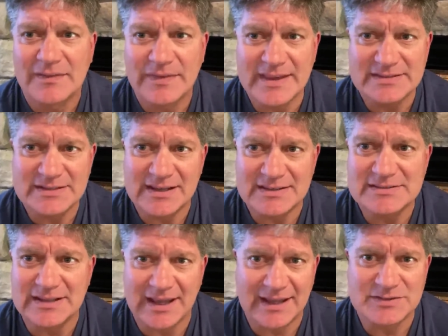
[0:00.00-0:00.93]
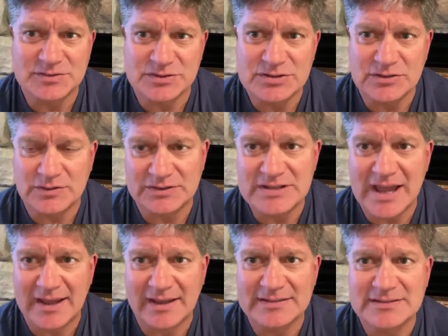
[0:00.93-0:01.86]
This is the answer to the
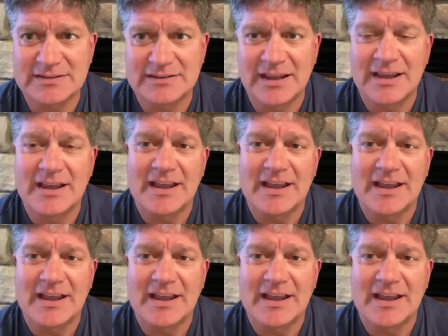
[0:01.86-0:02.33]
test.